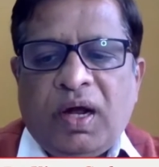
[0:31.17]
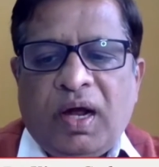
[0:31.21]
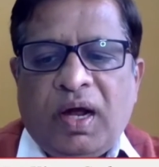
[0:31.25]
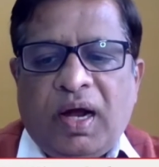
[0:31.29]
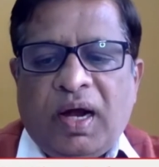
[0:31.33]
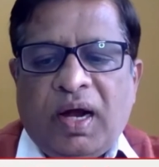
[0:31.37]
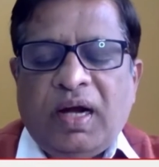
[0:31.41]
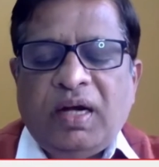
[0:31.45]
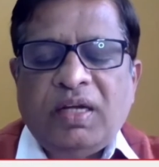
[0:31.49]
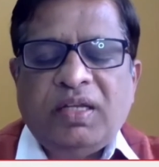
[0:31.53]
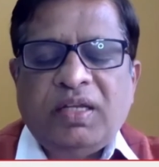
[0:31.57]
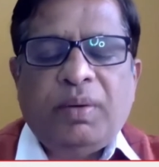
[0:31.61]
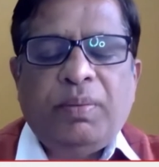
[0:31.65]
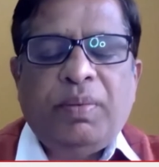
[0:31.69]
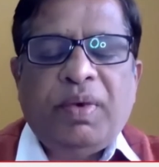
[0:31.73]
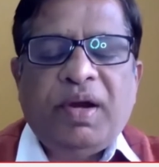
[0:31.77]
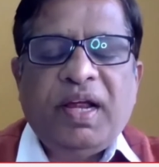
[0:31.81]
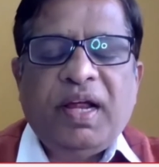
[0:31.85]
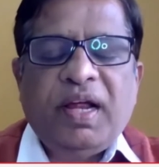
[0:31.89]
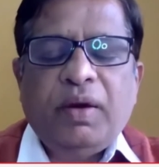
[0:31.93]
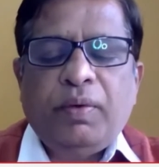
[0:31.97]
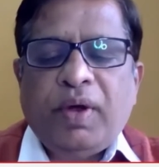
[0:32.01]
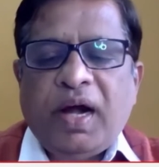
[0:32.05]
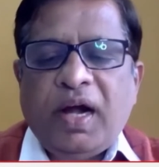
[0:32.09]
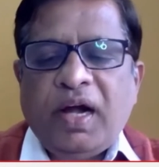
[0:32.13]
And some
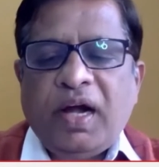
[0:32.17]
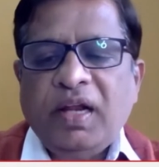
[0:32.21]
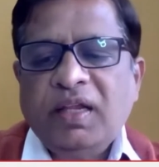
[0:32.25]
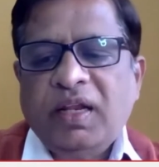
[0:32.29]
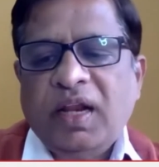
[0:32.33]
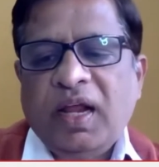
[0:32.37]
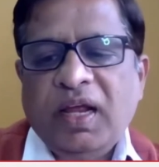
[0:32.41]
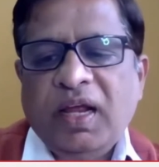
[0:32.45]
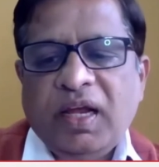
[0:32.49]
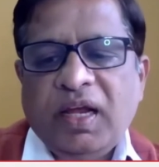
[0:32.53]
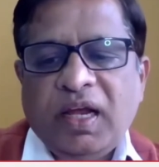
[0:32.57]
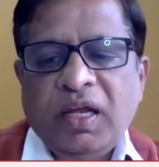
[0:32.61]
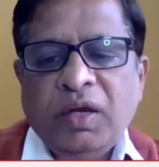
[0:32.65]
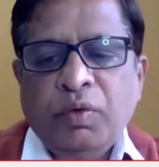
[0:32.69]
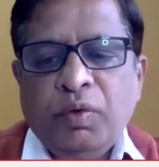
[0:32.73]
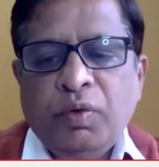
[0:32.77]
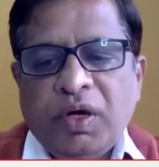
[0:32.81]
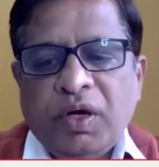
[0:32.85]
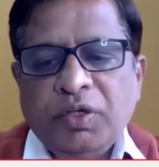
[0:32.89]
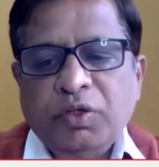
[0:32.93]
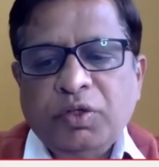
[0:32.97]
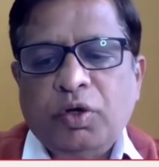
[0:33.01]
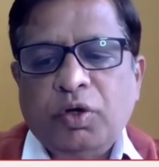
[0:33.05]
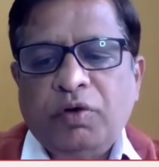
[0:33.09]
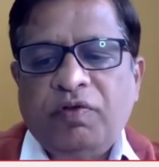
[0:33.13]
rare varieties like
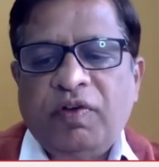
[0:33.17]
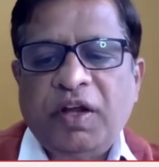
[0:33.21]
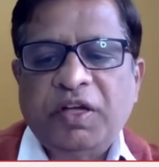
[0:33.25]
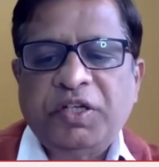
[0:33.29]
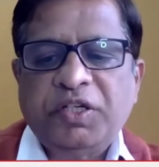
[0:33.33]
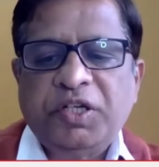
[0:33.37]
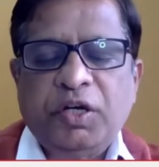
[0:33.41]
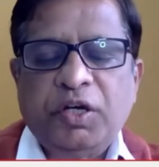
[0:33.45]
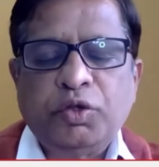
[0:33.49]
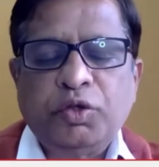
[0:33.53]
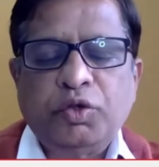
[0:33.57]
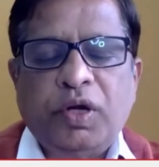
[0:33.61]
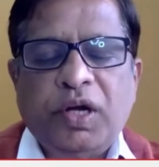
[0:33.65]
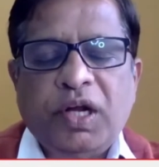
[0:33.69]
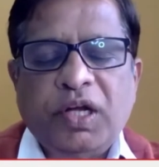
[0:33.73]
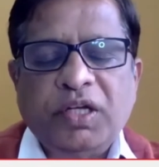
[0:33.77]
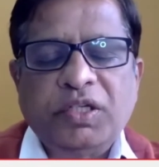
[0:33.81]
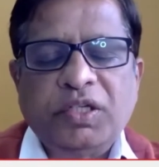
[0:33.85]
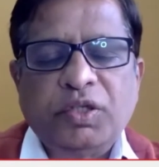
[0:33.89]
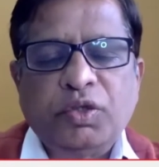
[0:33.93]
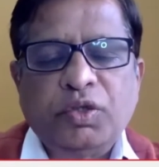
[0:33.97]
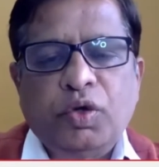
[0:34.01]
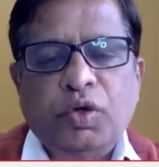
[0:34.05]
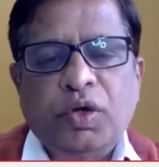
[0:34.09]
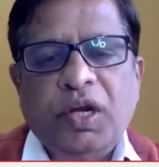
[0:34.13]
inverse or flexural
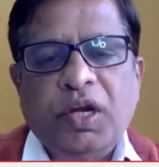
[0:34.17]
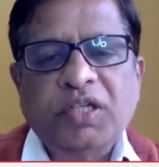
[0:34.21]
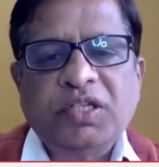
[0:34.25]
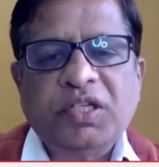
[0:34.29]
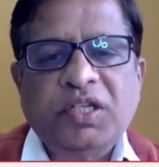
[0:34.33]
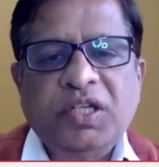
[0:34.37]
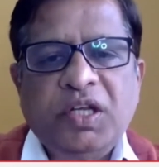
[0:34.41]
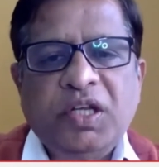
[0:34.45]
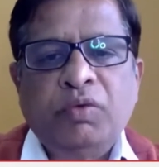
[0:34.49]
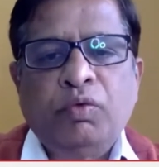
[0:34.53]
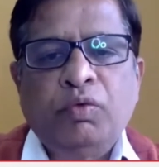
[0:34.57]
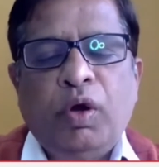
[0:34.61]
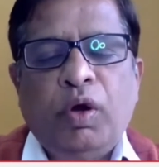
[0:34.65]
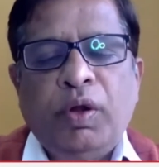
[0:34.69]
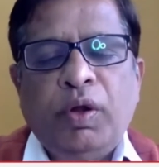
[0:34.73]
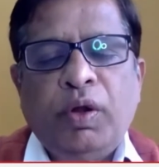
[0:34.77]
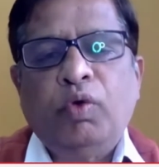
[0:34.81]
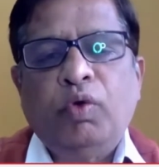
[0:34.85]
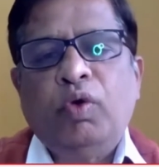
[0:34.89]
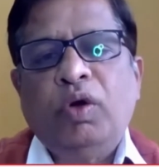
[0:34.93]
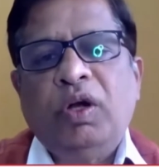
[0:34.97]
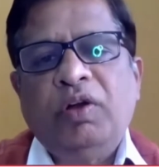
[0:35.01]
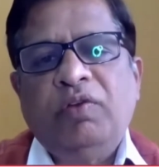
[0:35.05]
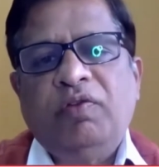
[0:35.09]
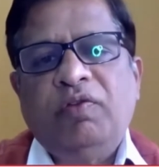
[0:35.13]
psoriasis, psoriasis involving
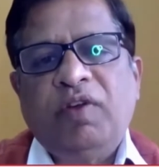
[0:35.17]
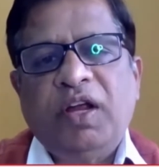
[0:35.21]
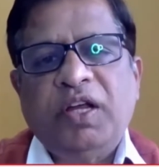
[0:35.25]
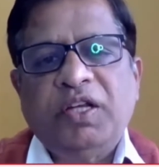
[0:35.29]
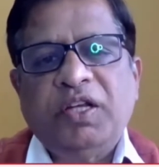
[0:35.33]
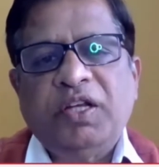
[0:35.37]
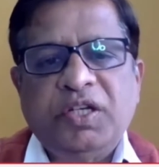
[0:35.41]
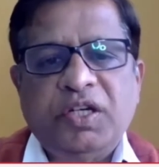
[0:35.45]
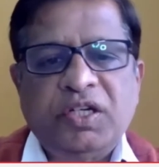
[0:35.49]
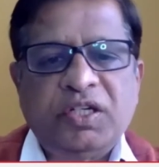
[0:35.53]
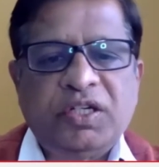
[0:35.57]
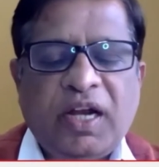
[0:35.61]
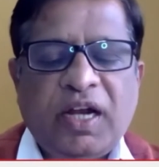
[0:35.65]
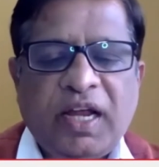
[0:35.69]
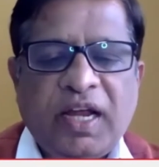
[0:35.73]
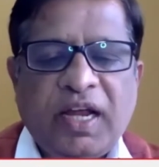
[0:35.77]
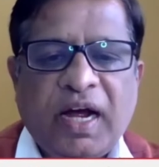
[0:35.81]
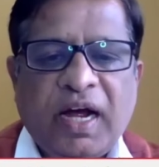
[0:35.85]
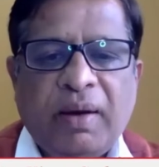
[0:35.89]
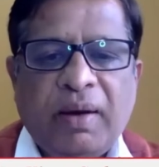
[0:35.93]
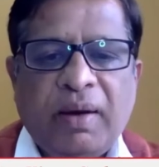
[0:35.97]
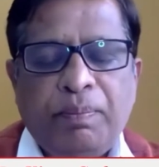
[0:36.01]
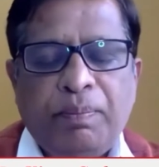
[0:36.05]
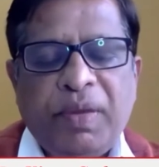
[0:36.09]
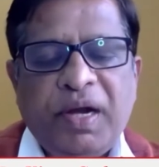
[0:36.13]
only flexures like
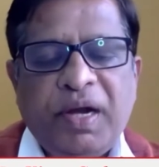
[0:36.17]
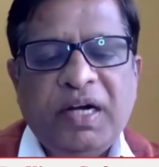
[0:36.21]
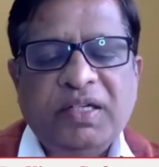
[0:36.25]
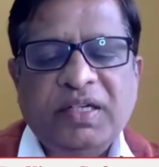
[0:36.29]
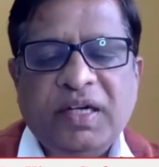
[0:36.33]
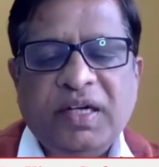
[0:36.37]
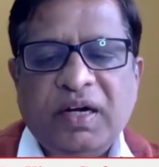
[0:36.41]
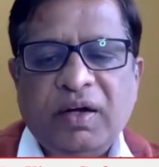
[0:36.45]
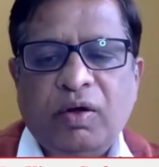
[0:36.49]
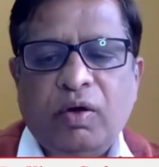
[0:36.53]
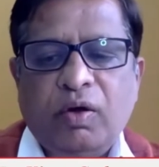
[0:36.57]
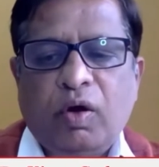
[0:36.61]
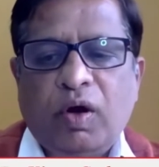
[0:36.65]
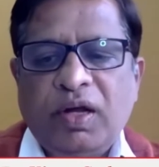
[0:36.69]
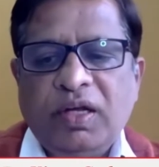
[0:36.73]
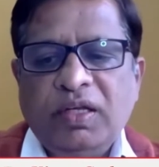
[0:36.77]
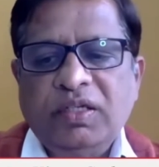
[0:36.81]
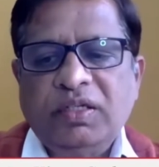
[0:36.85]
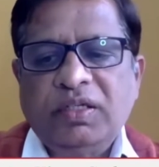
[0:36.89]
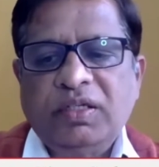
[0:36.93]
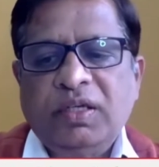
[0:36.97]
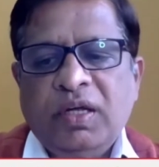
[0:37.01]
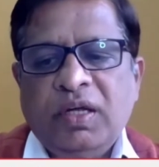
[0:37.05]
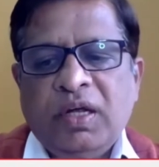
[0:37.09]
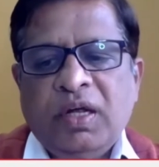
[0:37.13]
armpits and
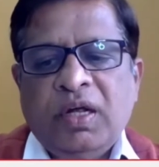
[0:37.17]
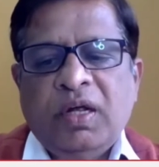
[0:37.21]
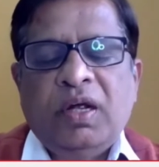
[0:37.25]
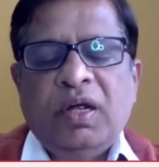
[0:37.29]
groins,